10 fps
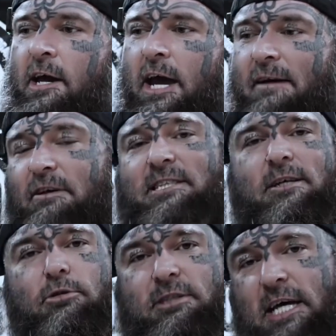every
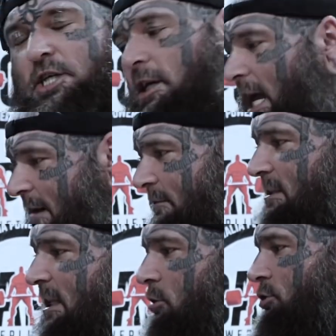single session, every
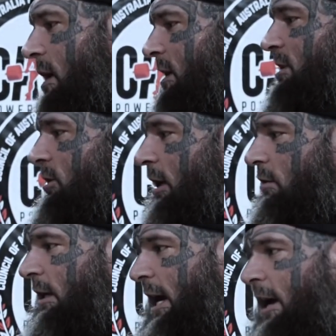single training
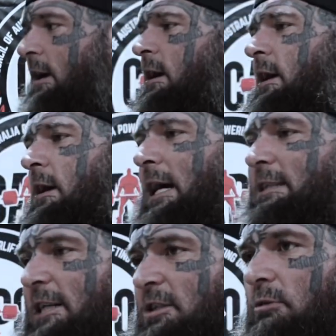cycle, okay? It
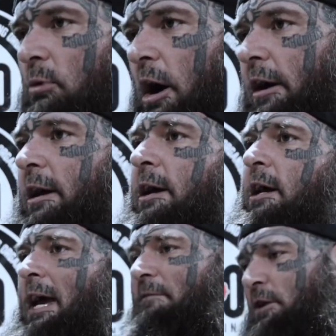doesn't work
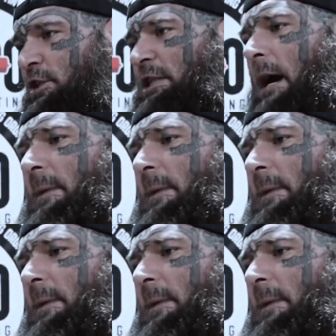if you just come